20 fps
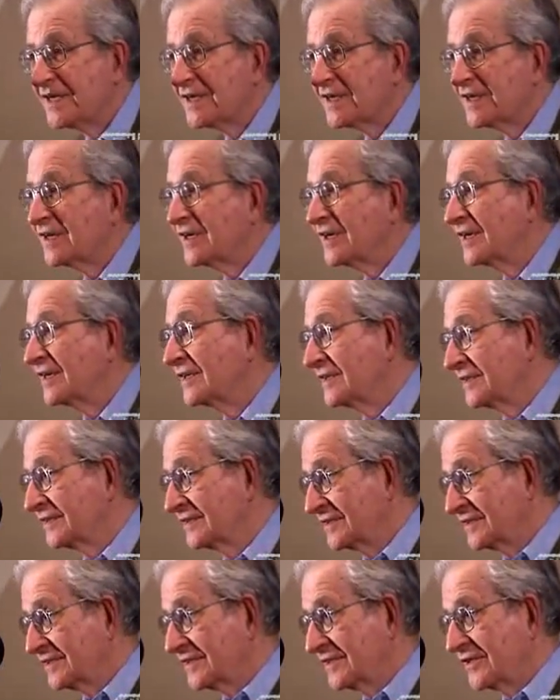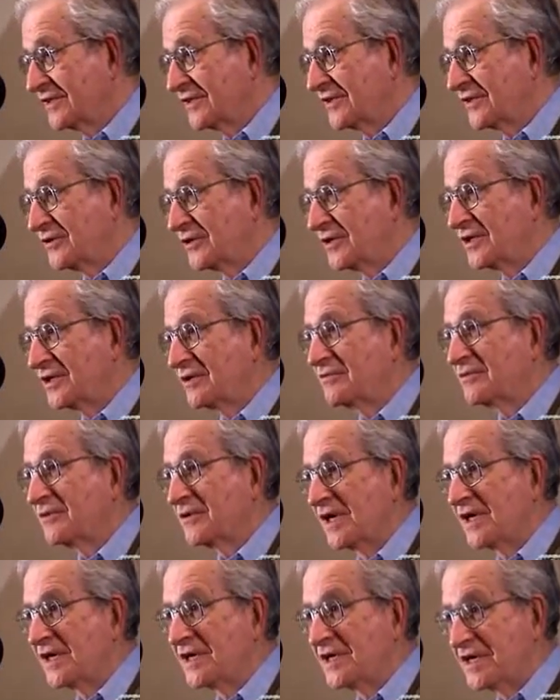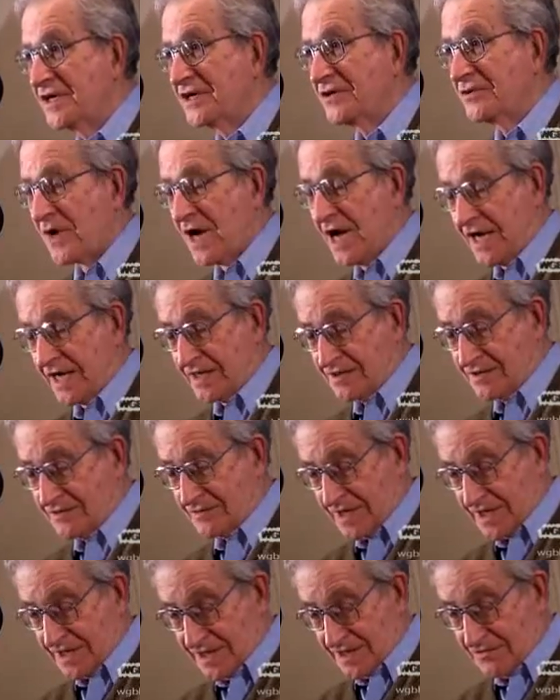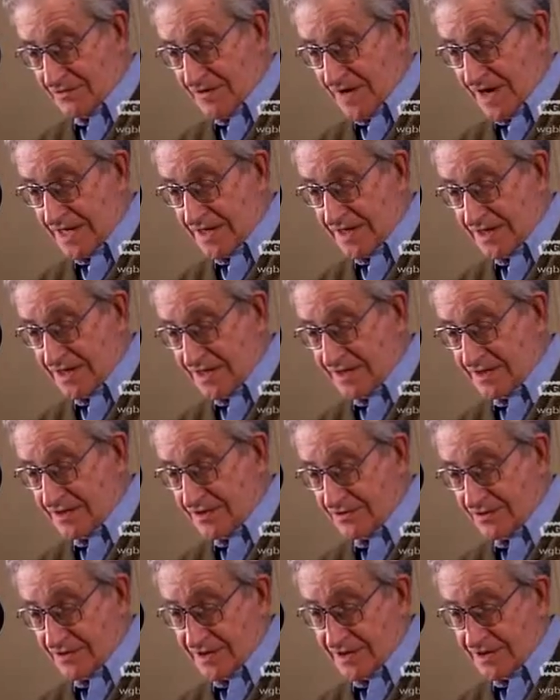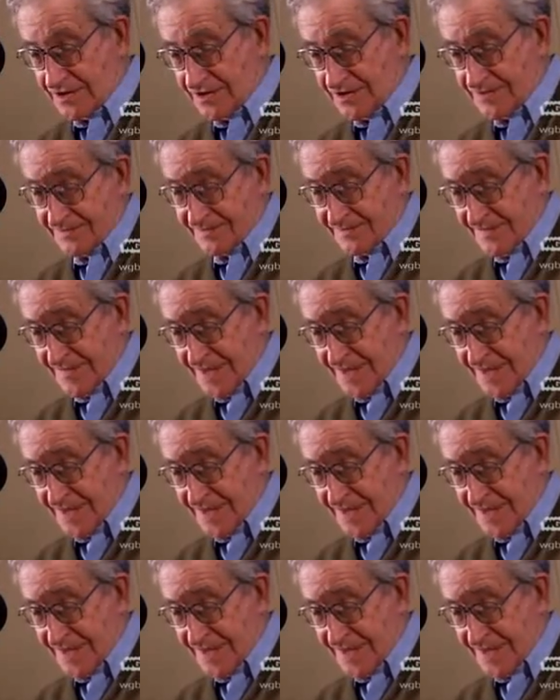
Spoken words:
run Iraq the way he ran Honduras.